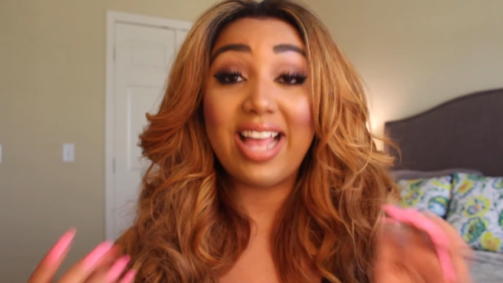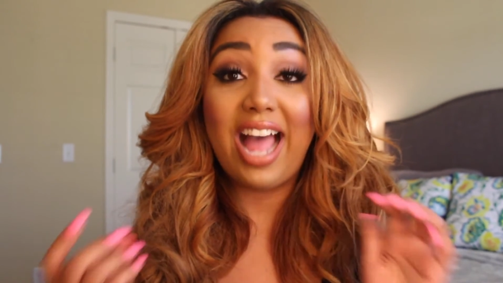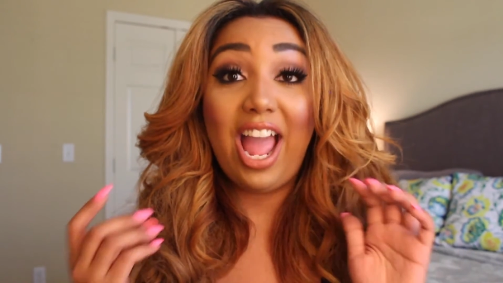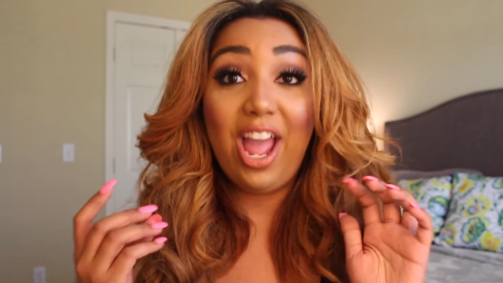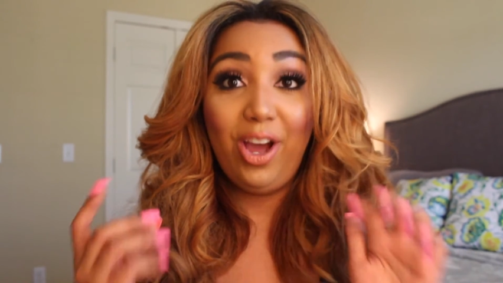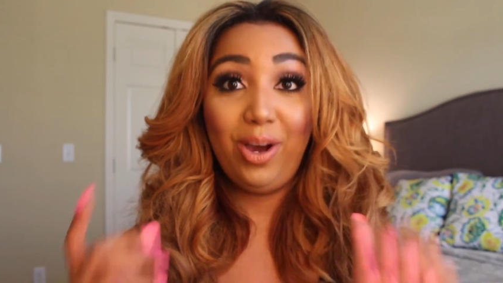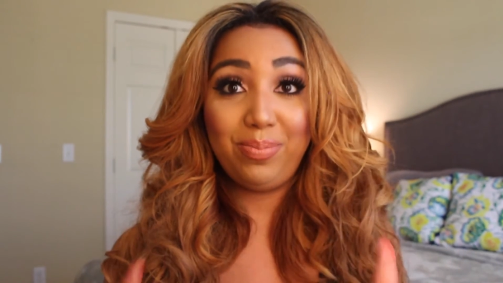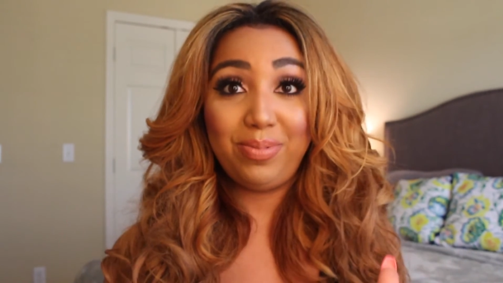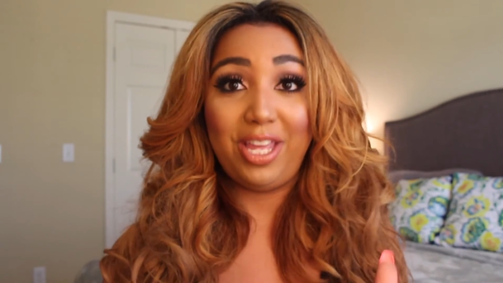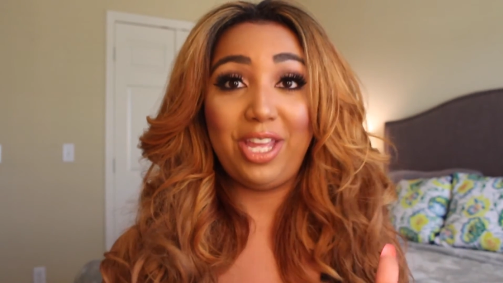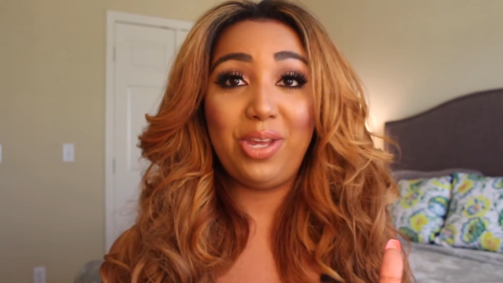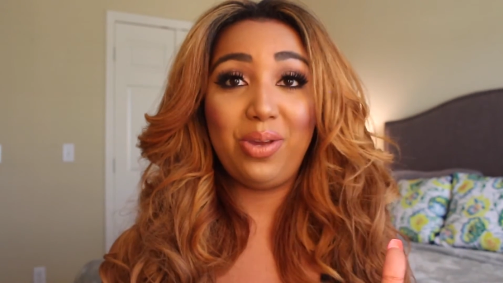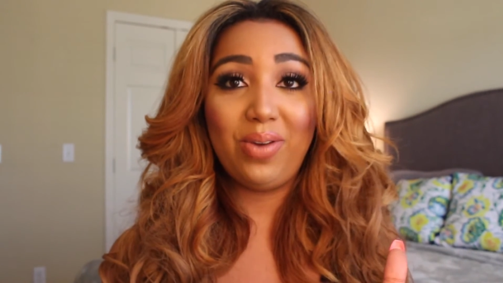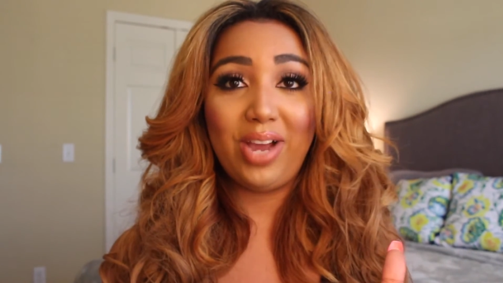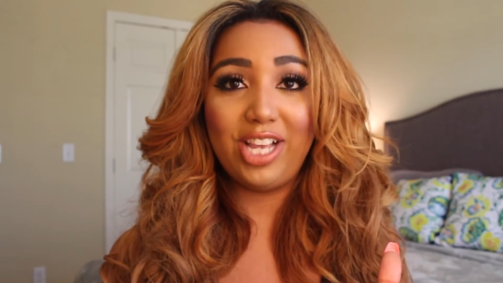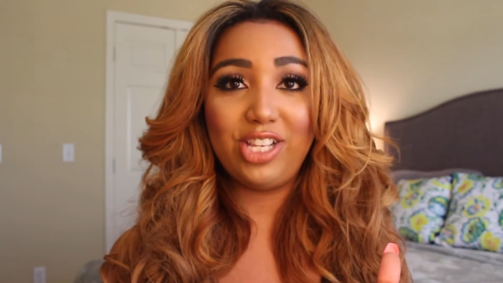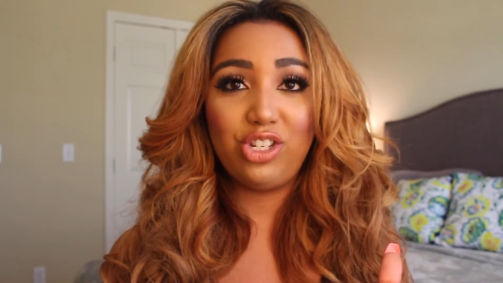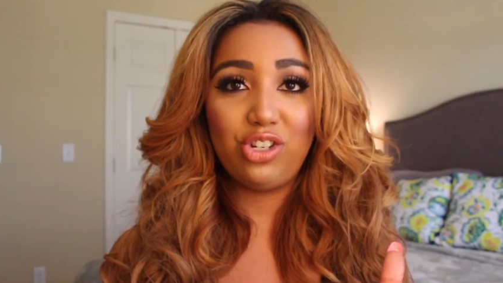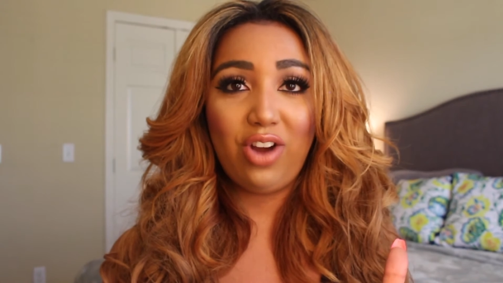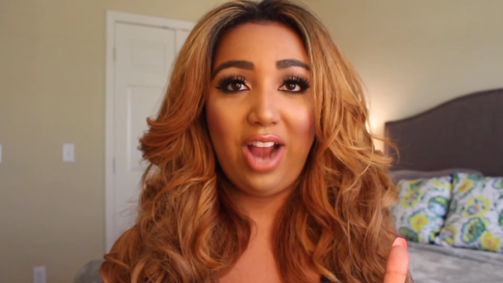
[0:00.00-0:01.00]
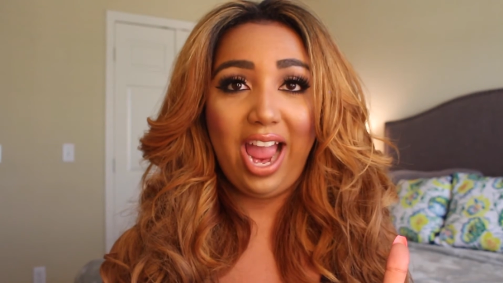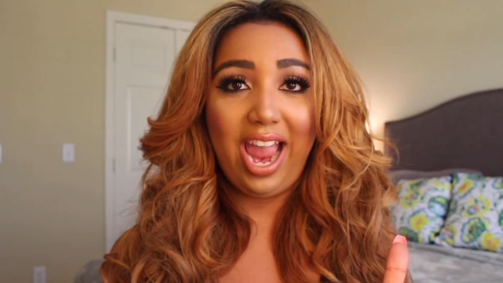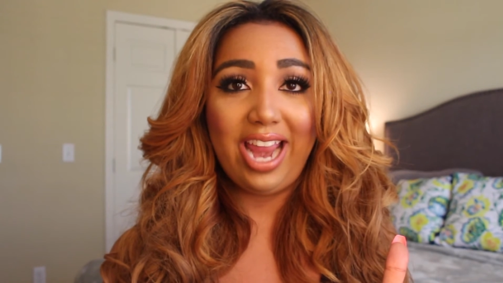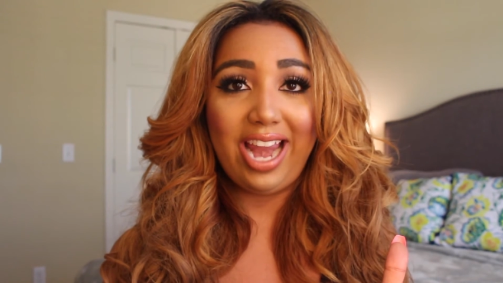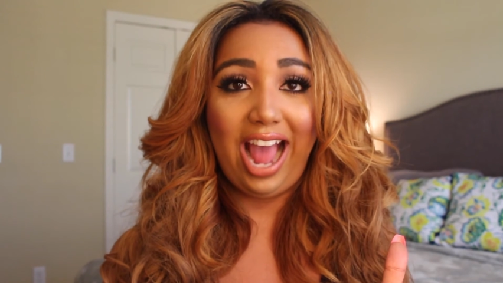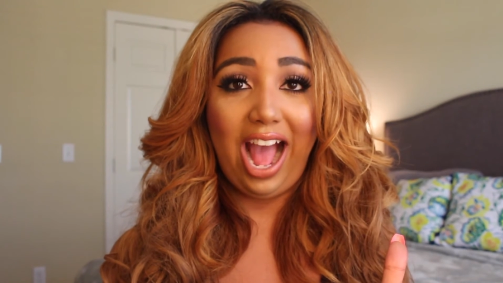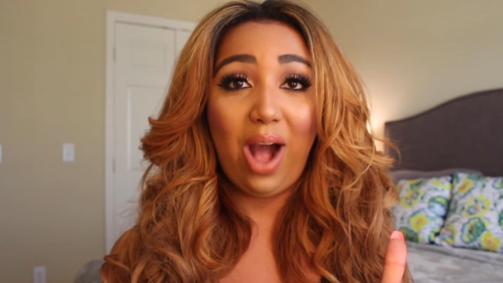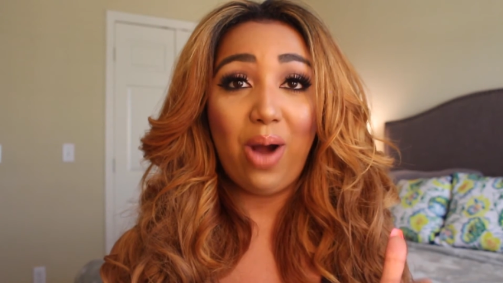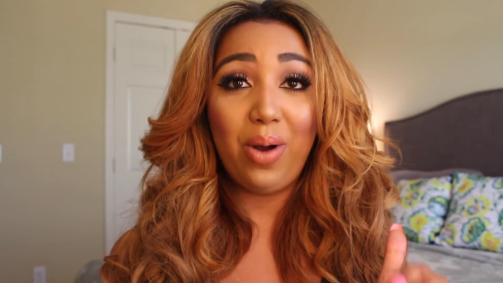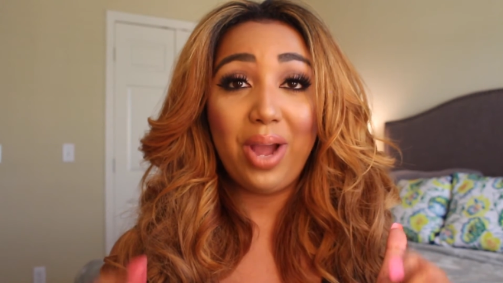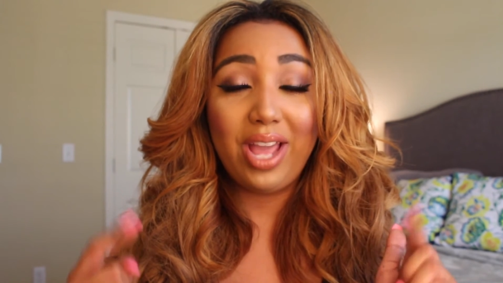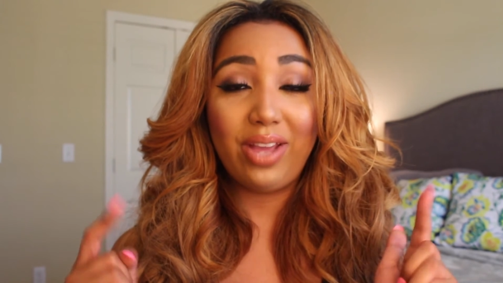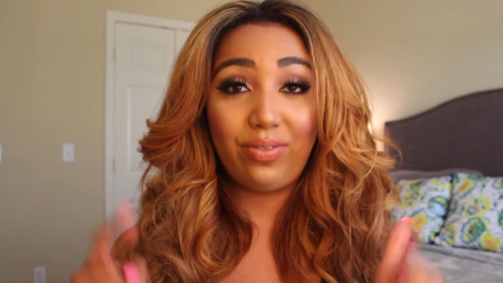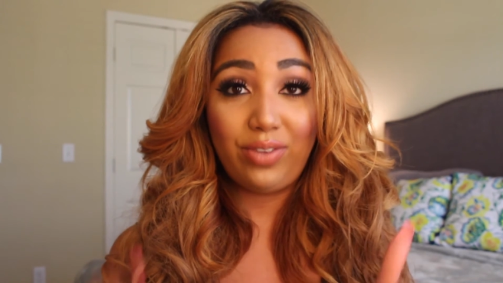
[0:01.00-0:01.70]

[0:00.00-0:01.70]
I hope that you guys try it out.